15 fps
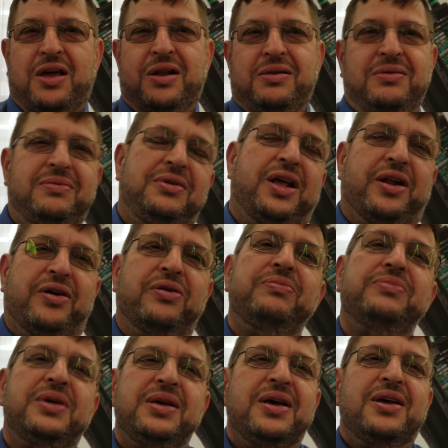and you
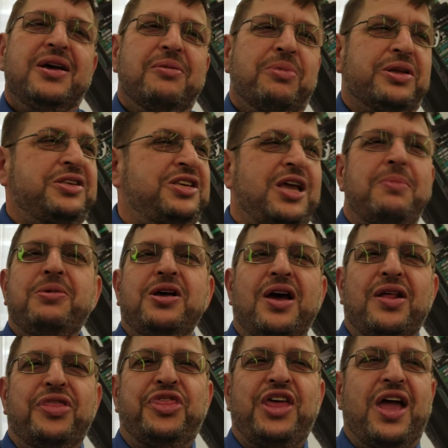know, but same
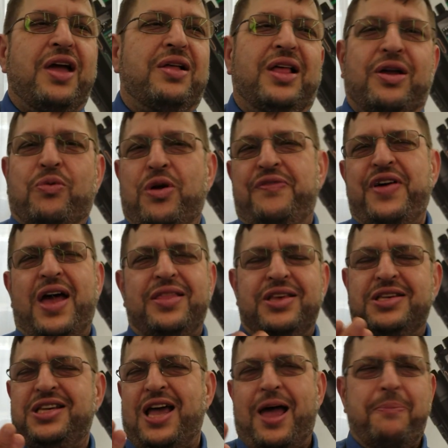kind of thing. Like right. We've had
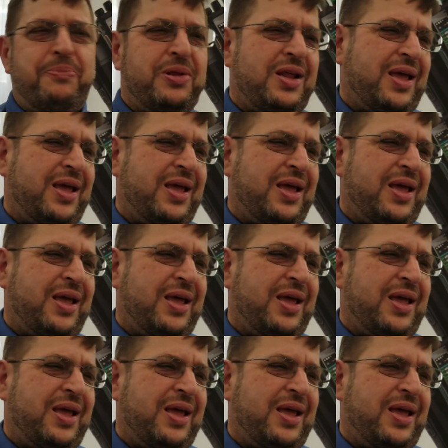this happen.